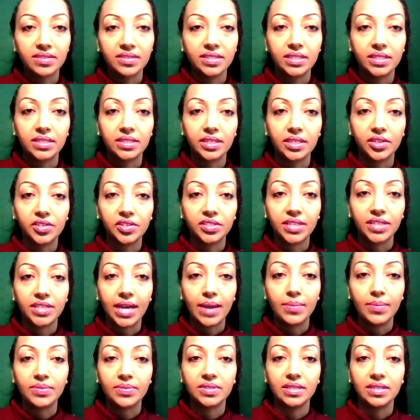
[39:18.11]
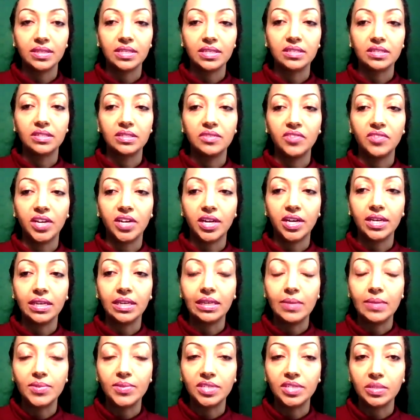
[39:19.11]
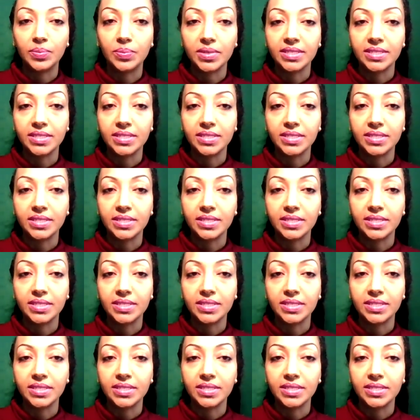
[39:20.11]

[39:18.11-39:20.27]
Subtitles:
these stereotypes, and these very limited